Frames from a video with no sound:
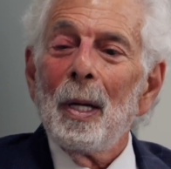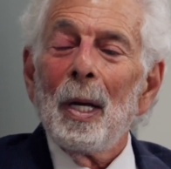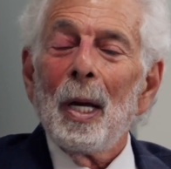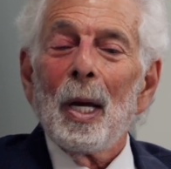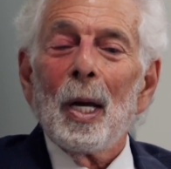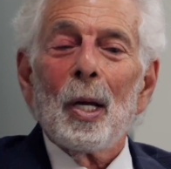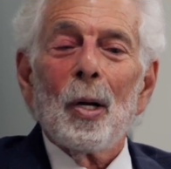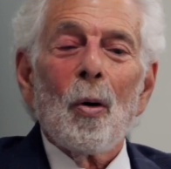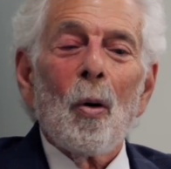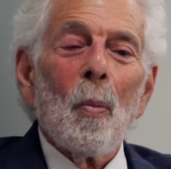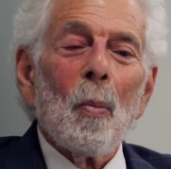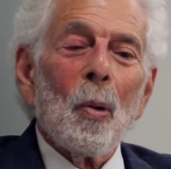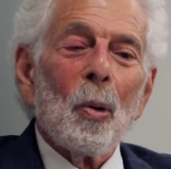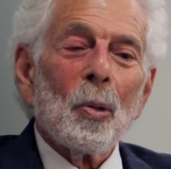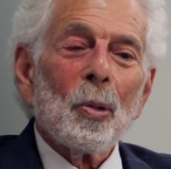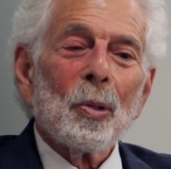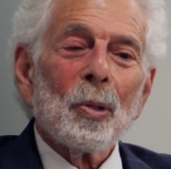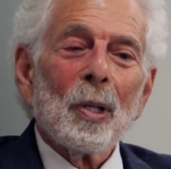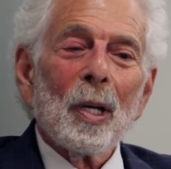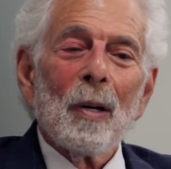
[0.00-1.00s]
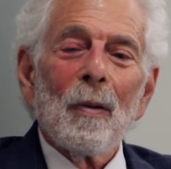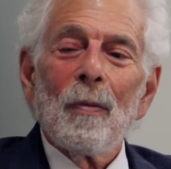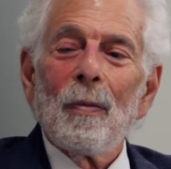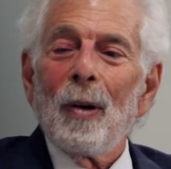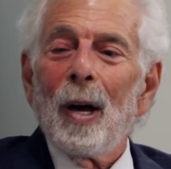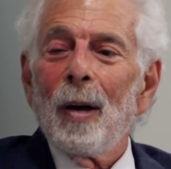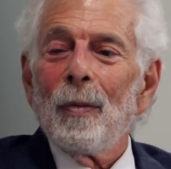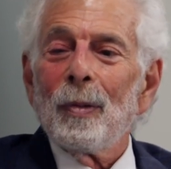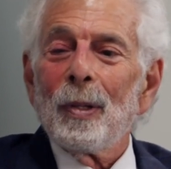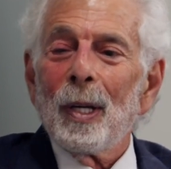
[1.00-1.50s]
and almost a
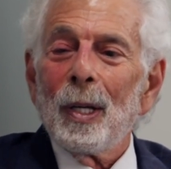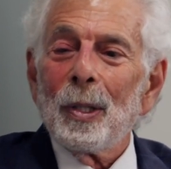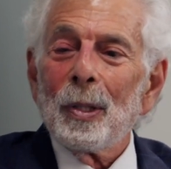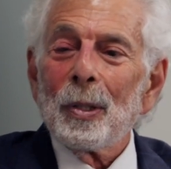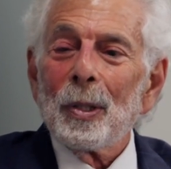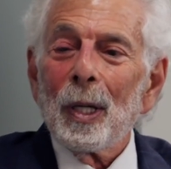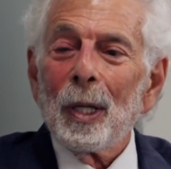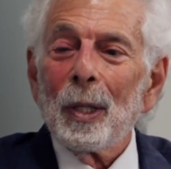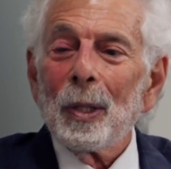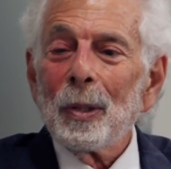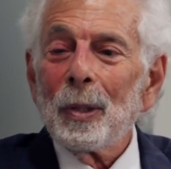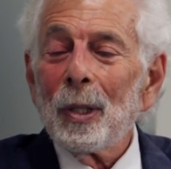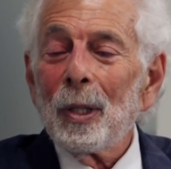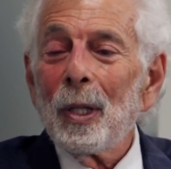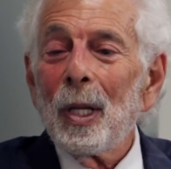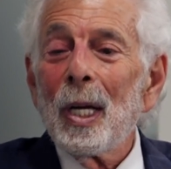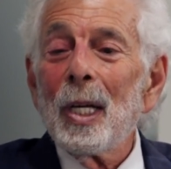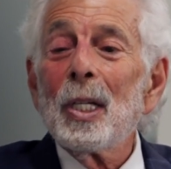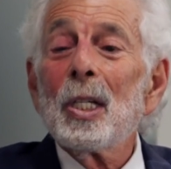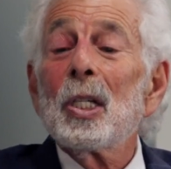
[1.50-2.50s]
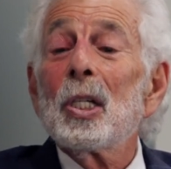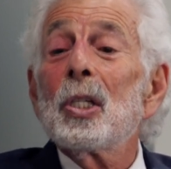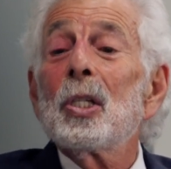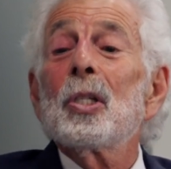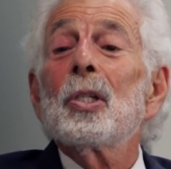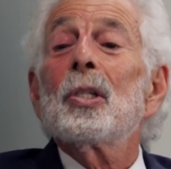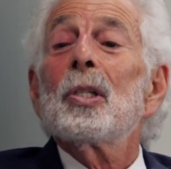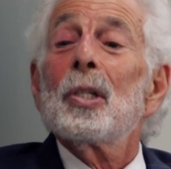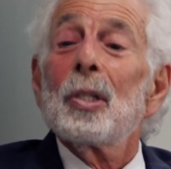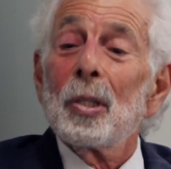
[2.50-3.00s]
5-10 second delay
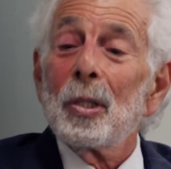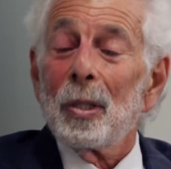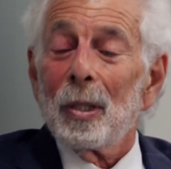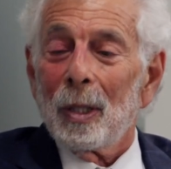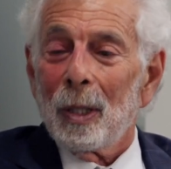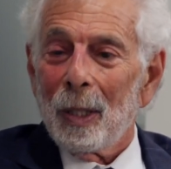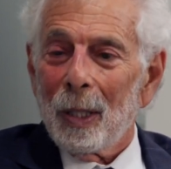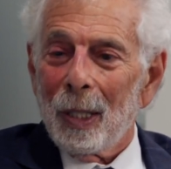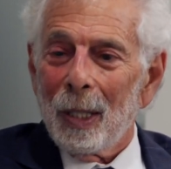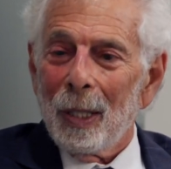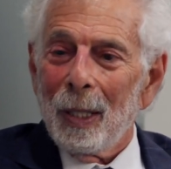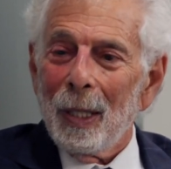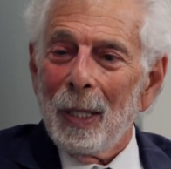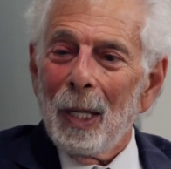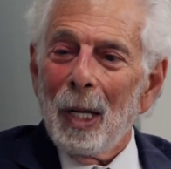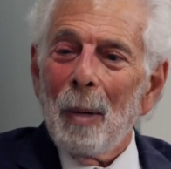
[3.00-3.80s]
consistently